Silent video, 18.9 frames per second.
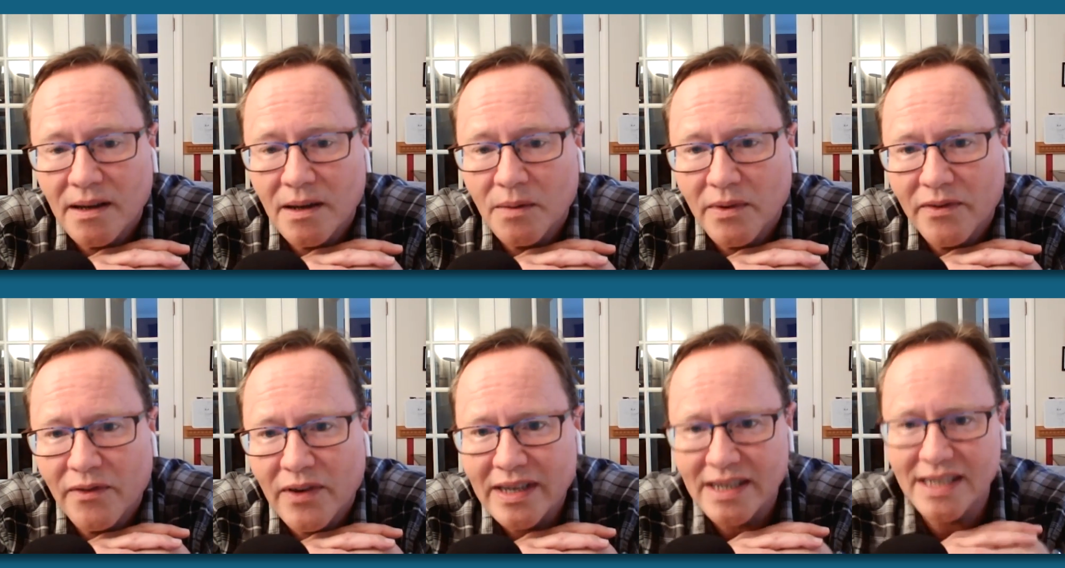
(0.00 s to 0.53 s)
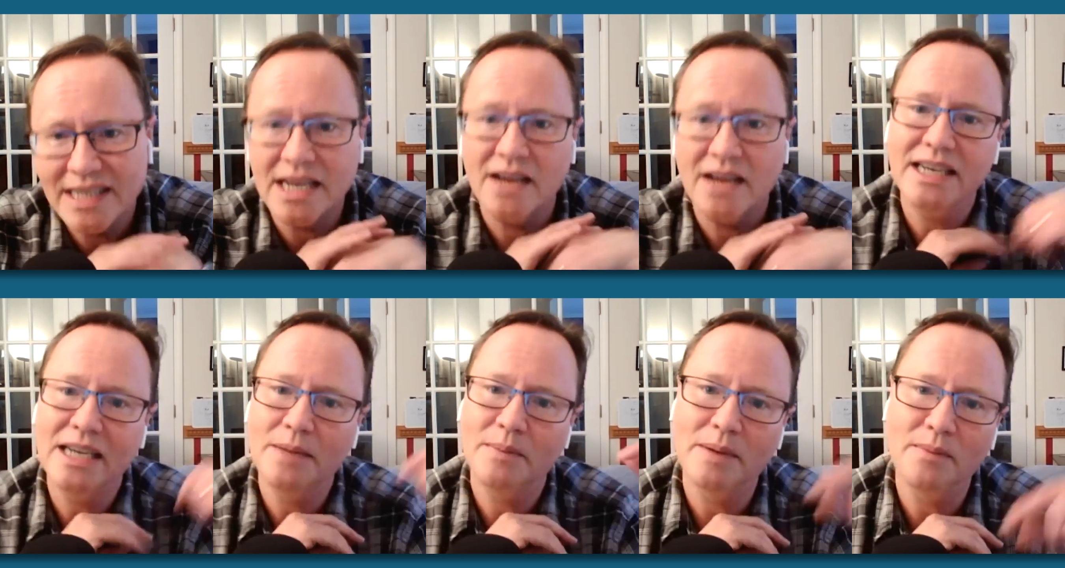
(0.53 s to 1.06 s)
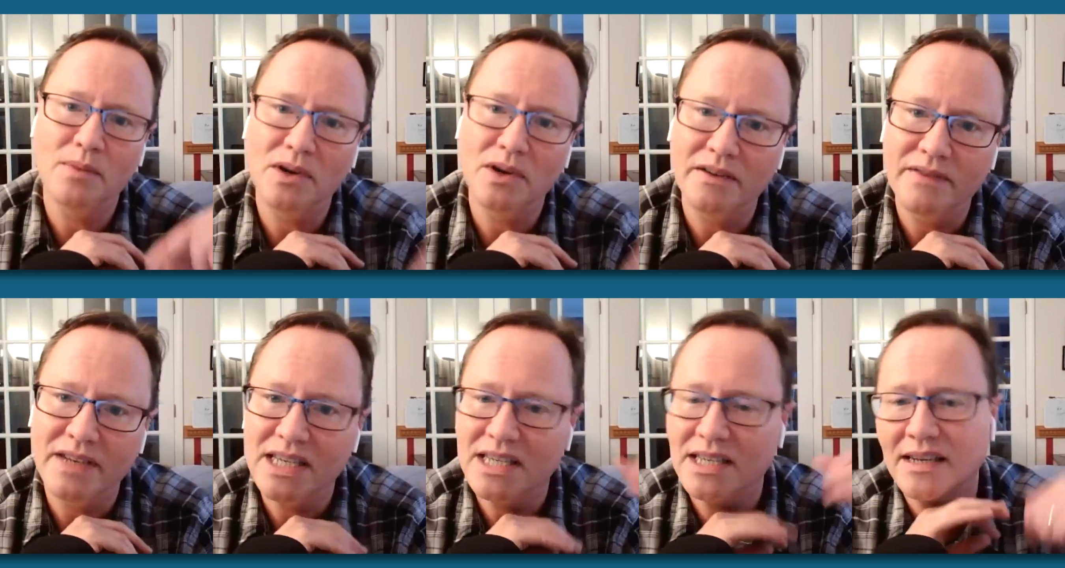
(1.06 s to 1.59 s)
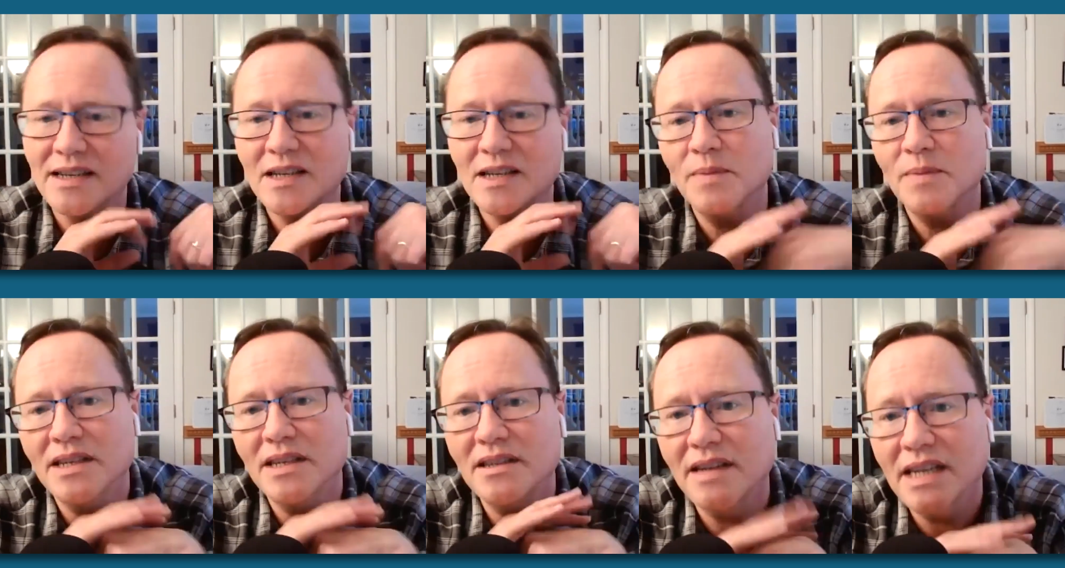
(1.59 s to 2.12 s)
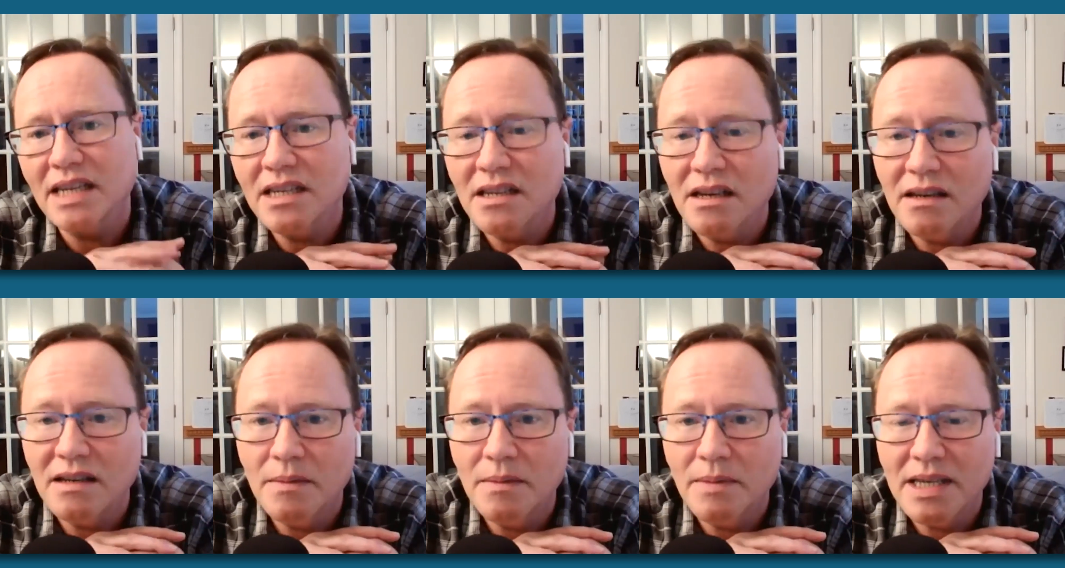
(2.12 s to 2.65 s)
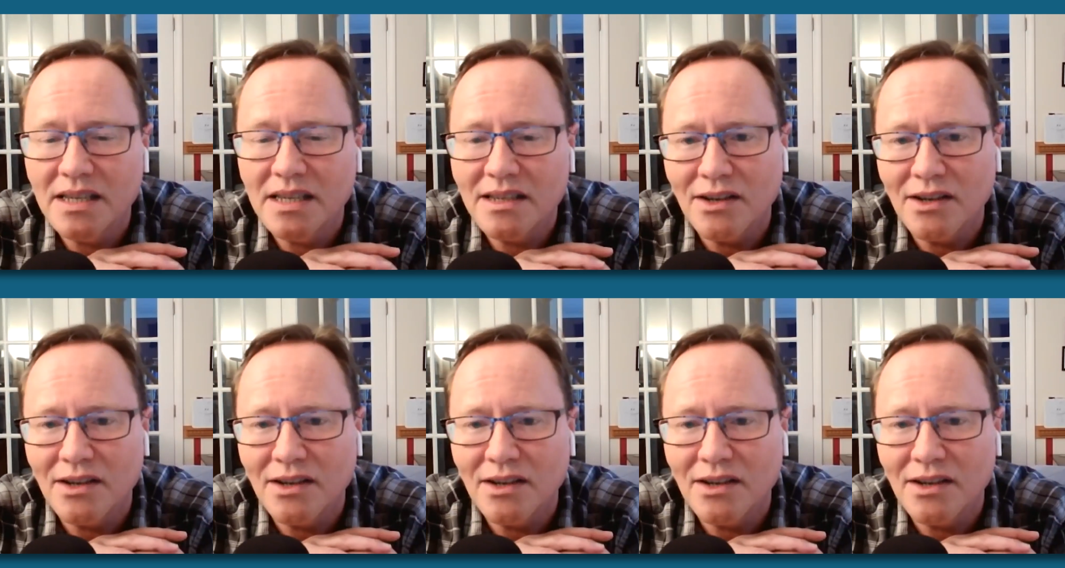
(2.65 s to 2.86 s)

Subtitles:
We find a tiny bit more of it since, but it's only a tiny bit.